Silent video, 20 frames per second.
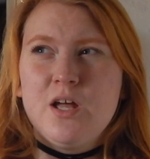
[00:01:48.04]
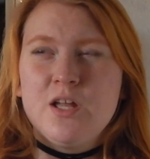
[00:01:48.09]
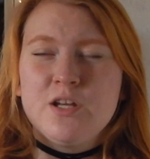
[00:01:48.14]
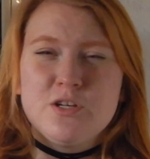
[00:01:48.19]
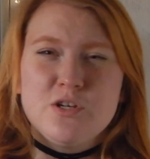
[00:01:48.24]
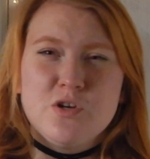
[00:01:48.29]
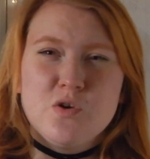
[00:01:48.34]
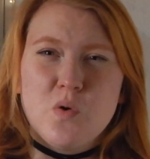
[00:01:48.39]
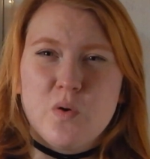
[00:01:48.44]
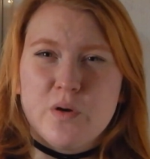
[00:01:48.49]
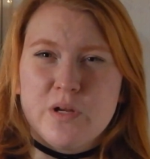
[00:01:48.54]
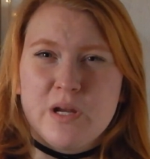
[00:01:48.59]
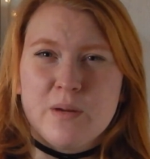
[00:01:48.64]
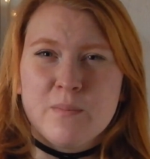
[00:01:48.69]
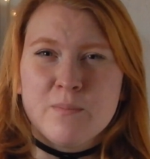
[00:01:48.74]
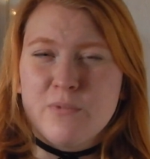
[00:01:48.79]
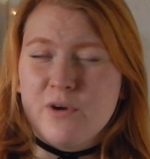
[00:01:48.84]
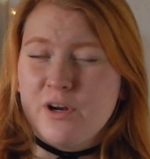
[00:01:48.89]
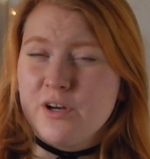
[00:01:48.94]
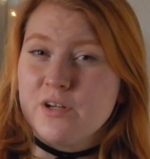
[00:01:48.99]

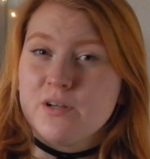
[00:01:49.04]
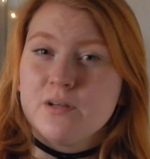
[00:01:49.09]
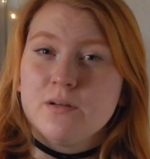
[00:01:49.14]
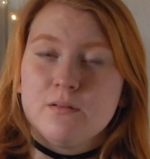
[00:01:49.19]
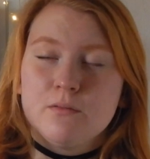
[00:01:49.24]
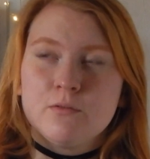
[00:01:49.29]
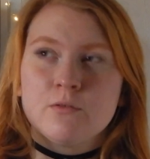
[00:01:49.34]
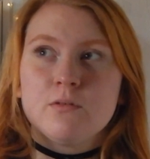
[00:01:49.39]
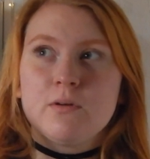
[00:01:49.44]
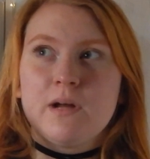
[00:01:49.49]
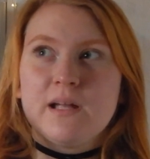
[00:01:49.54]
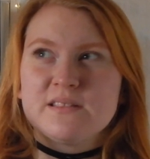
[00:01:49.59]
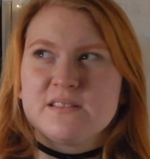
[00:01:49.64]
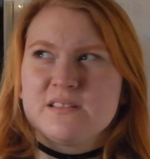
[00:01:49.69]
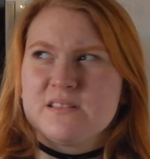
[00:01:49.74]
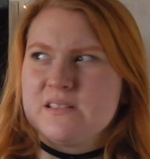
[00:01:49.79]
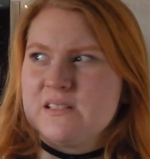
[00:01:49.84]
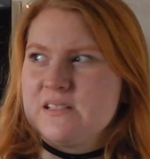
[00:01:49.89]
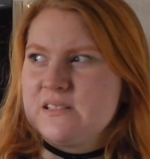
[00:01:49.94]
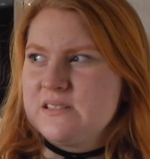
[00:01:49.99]
annoying brother, or as
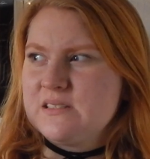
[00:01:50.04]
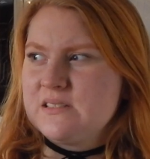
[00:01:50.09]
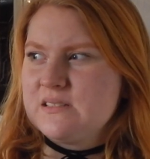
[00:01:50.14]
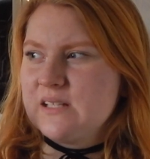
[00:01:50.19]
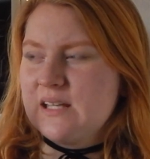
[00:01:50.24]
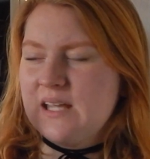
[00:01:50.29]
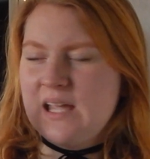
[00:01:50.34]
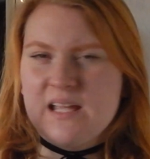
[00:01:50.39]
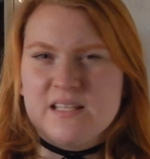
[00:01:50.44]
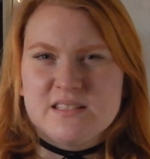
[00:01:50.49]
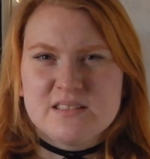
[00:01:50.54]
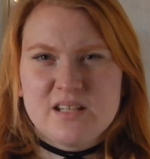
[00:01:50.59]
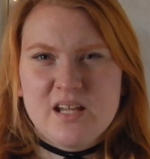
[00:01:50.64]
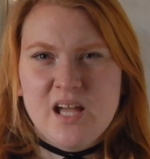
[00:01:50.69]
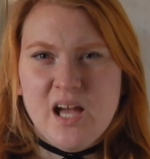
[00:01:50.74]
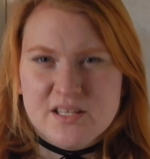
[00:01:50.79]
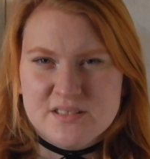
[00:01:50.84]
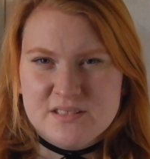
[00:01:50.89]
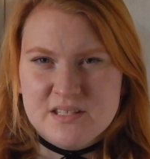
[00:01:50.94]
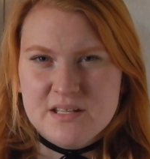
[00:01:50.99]
it is the case,
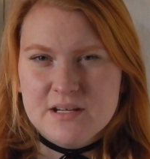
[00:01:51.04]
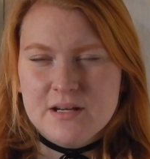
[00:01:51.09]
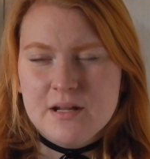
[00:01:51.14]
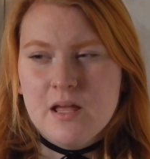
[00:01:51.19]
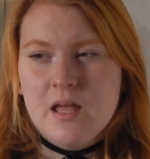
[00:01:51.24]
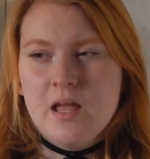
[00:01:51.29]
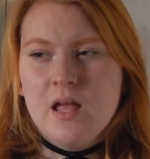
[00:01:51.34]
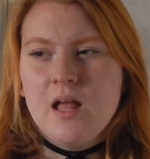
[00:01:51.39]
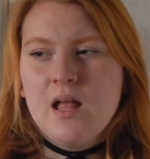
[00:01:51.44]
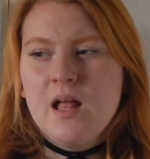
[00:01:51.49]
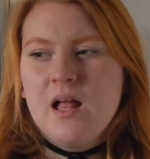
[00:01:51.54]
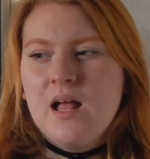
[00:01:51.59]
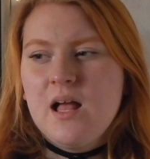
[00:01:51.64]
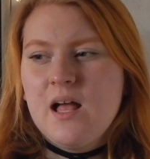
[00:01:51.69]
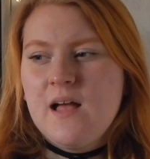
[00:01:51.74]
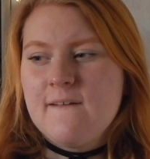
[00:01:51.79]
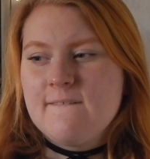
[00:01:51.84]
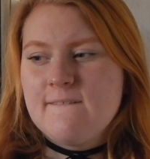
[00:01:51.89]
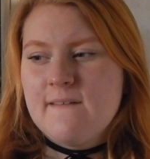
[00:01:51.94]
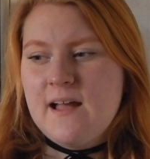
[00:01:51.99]
cousin.
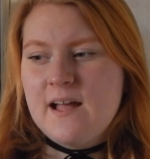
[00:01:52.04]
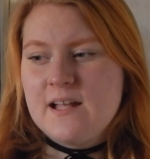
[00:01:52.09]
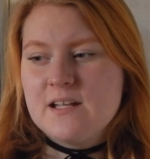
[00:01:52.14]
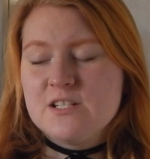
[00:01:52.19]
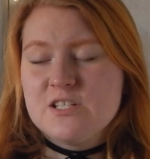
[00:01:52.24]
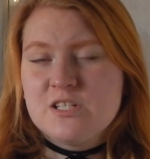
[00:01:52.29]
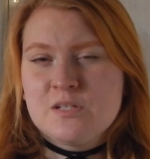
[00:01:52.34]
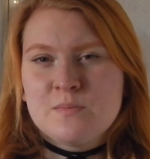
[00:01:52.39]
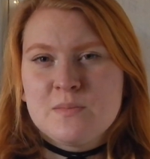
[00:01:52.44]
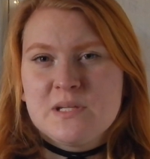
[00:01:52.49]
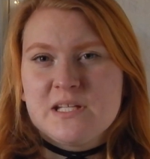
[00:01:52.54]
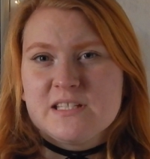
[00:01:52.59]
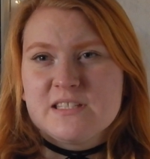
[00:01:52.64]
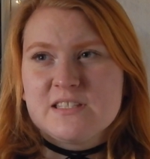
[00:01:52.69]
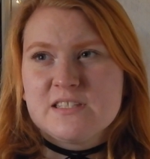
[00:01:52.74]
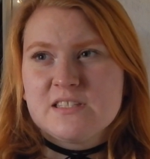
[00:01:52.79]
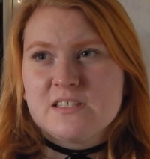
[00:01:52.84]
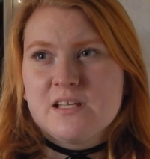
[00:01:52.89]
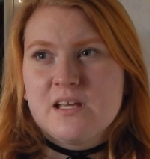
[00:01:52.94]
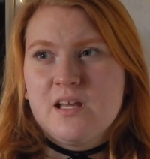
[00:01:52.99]
And then she
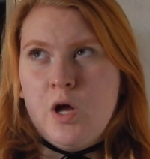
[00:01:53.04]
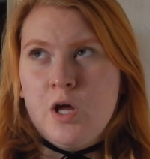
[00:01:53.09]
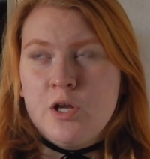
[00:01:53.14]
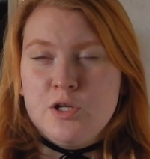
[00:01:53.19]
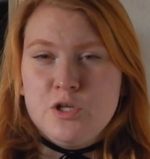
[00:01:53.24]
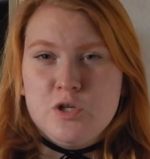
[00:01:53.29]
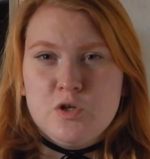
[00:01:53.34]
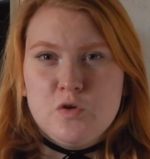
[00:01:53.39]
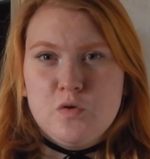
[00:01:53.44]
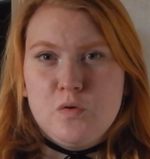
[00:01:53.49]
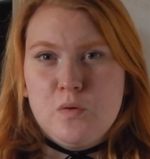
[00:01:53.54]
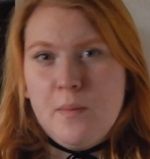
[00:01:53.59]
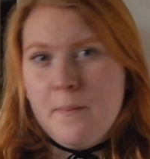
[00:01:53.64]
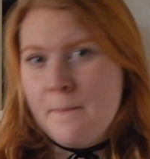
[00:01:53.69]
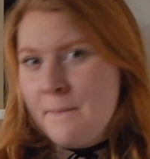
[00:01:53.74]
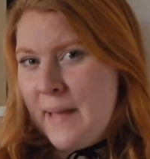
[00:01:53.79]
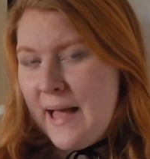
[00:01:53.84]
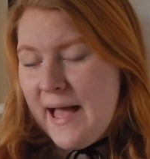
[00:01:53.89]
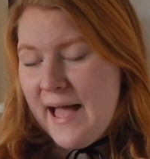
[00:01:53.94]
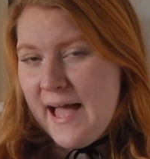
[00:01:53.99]
meets a new
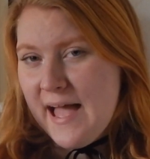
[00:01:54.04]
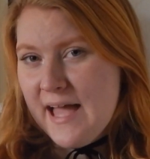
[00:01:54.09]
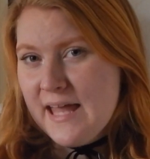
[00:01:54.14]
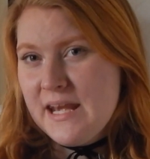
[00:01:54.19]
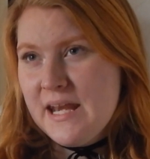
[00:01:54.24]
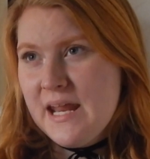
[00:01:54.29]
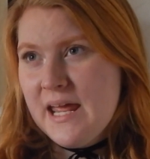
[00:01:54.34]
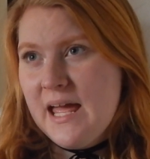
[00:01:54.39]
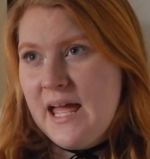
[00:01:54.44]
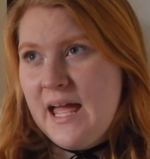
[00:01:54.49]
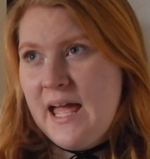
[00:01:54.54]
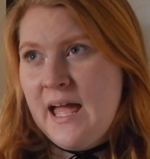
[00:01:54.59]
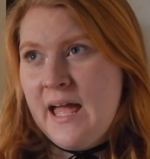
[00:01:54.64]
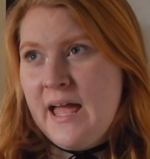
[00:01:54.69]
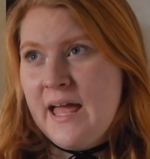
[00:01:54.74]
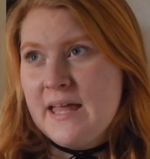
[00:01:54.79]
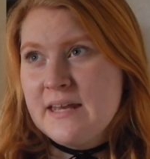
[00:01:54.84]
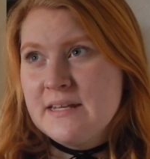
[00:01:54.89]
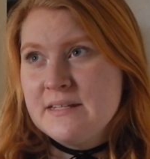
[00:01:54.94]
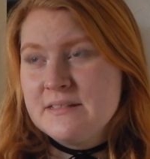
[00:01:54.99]
man,
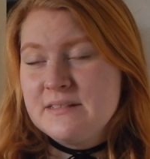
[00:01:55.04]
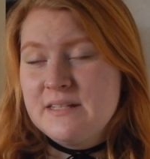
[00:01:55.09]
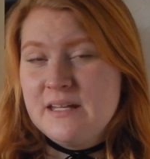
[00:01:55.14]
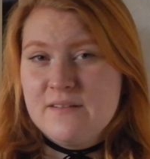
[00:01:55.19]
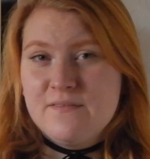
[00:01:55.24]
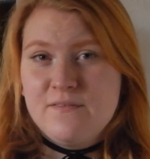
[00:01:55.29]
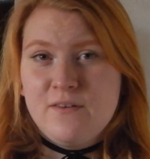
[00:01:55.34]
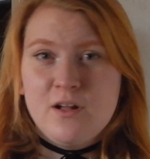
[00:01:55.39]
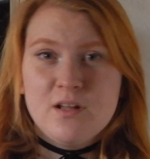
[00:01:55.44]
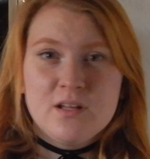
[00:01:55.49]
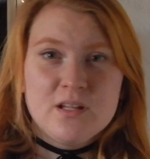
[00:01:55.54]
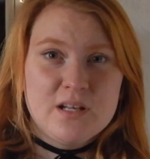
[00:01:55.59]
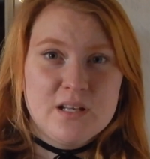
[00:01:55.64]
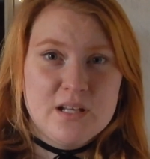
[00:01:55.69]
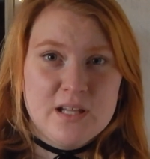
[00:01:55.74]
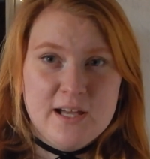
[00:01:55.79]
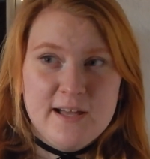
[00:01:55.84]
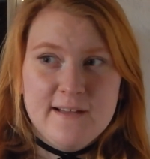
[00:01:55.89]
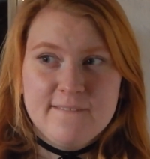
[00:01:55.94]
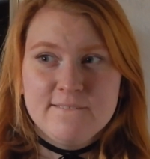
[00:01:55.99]
and they fall in
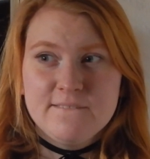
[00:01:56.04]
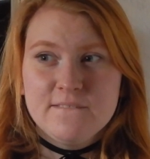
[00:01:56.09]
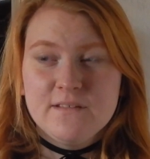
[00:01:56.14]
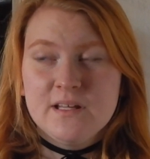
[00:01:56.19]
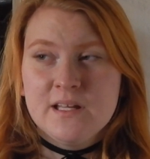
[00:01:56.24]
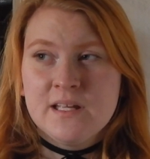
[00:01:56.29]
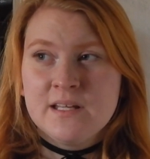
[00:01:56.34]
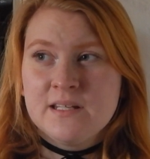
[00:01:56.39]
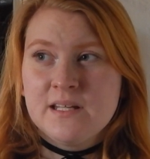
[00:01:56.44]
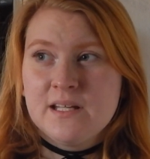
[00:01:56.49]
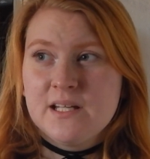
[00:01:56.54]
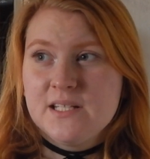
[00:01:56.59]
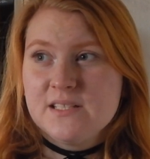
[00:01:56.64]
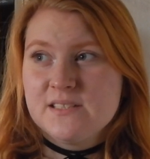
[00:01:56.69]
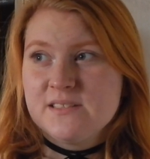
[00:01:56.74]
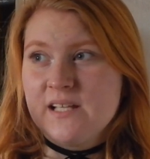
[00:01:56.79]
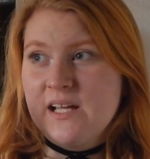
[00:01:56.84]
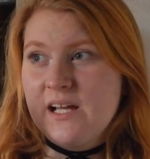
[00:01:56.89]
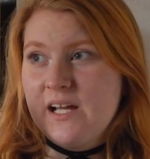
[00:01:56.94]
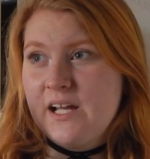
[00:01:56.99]
love, and they
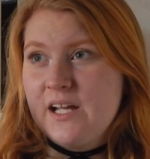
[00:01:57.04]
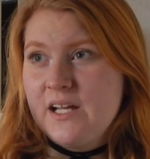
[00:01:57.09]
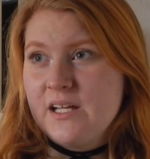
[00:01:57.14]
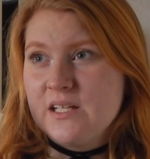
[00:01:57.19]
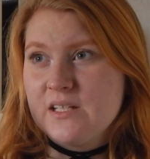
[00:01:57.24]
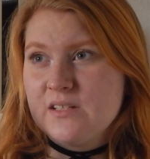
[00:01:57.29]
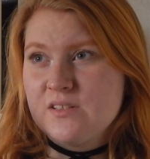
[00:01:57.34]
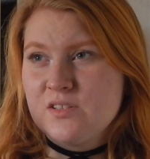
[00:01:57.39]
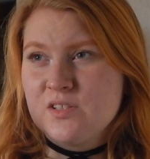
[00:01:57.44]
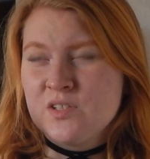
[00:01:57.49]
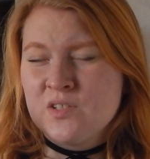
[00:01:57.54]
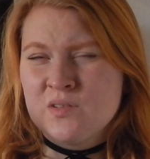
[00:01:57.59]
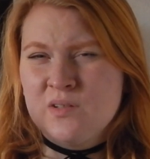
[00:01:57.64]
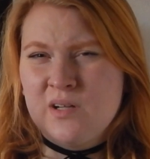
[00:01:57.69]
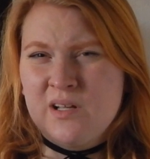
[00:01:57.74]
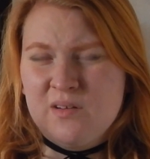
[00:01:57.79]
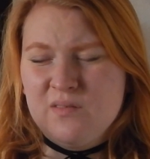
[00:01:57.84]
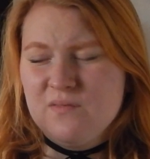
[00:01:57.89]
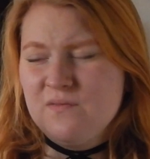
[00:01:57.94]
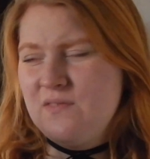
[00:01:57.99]
decide to,
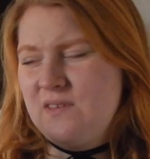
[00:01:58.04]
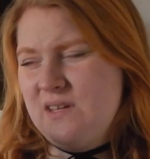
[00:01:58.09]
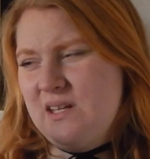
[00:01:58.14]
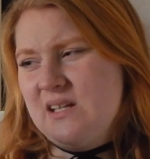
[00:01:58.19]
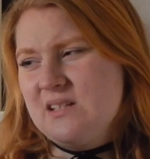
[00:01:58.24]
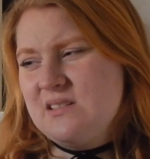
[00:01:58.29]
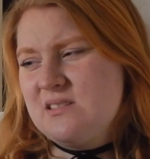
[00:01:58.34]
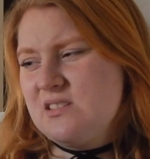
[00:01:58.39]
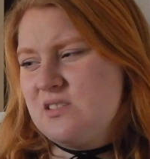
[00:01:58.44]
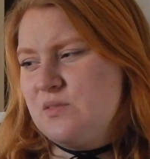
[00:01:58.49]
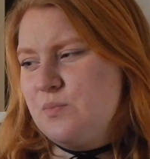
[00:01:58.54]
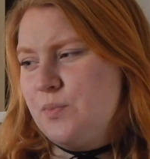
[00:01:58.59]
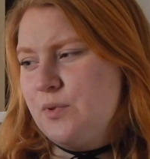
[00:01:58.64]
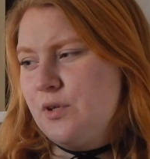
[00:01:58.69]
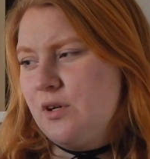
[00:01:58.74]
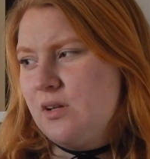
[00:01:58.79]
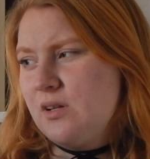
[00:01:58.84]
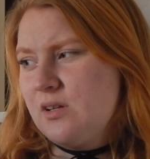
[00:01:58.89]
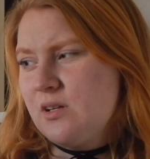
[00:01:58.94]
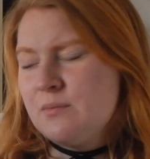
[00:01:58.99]
I don't think it's a
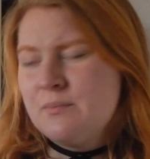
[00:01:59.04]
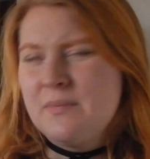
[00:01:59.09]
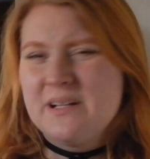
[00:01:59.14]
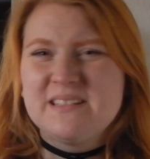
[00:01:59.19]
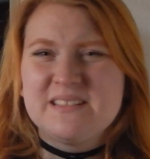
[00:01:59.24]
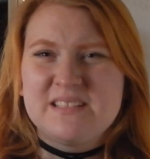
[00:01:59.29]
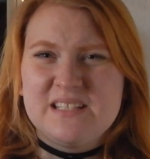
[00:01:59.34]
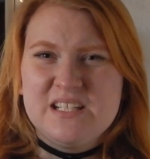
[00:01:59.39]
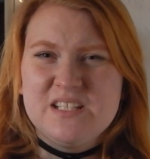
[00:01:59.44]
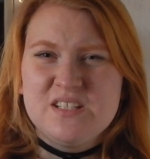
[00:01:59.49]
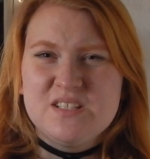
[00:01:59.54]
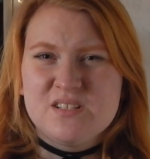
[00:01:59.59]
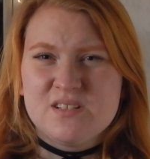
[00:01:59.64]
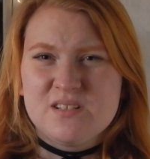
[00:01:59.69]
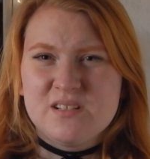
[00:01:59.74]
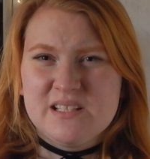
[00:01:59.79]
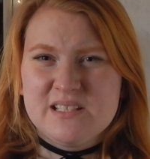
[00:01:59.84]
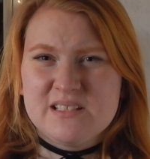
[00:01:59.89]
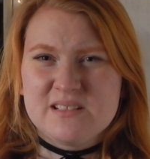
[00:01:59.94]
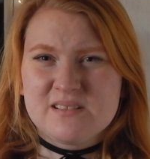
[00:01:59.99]
spoiler, my teacher
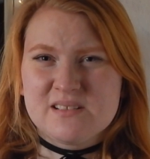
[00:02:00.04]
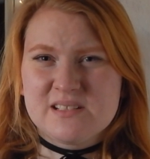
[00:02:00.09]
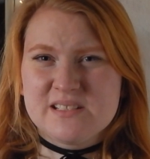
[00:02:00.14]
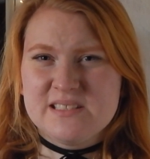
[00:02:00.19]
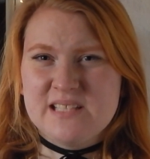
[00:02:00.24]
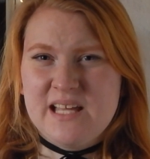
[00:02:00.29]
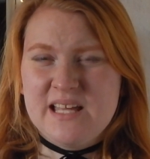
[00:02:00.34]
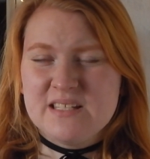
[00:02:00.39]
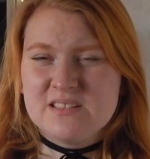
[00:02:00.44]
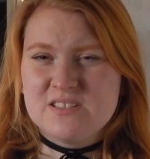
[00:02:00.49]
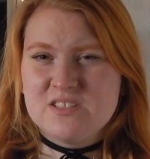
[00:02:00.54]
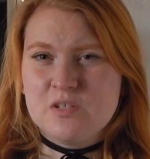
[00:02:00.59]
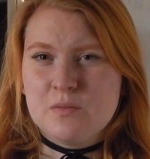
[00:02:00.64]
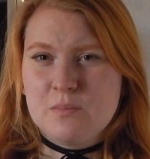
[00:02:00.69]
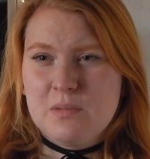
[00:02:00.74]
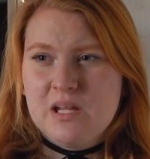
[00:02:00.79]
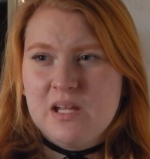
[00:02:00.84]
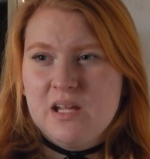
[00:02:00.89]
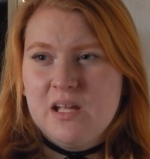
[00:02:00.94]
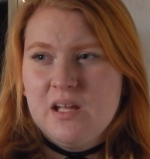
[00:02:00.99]
literally said it to
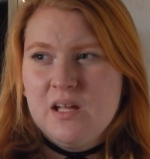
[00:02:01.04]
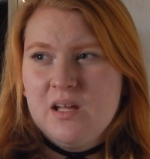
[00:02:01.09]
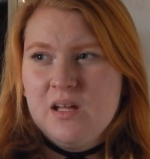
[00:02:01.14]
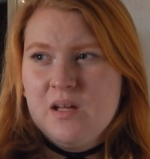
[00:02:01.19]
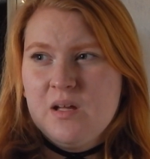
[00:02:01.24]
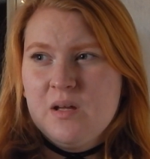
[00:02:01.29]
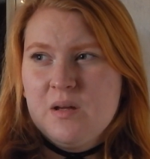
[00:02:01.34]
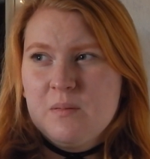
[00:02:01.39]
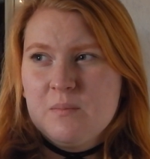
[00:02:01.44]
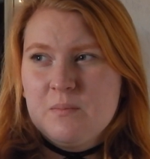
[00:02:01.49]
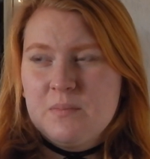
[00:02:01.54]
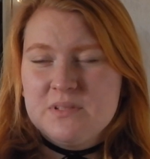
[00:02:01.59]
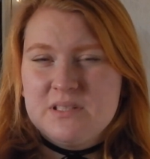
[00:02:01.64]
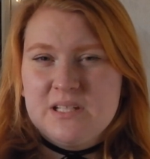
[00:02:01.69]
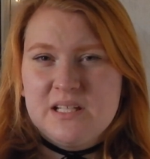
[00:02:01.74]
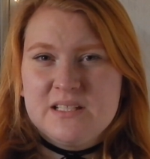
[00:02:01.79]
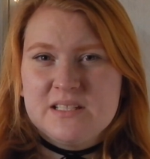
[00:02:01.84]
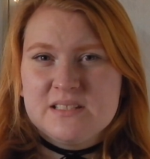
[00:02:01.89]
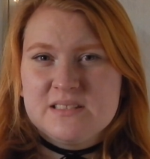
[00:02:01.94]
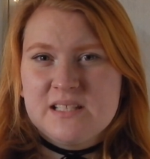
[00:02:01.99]
me, but
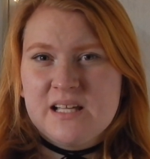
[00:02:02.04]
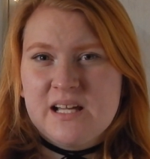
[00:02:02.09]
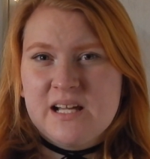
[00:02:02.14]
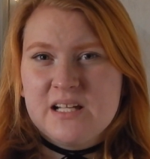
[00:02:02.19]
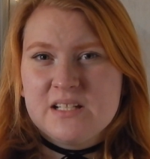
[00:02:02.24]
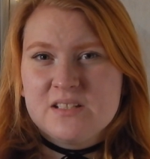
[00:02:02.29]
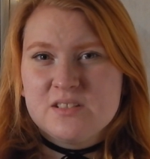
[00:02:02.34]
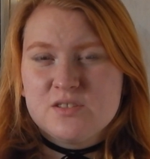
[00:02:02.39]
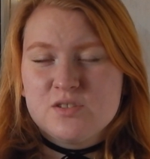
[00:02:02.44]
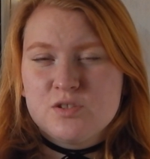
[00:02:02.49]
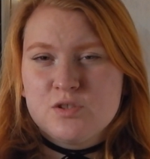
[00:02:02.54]
they decide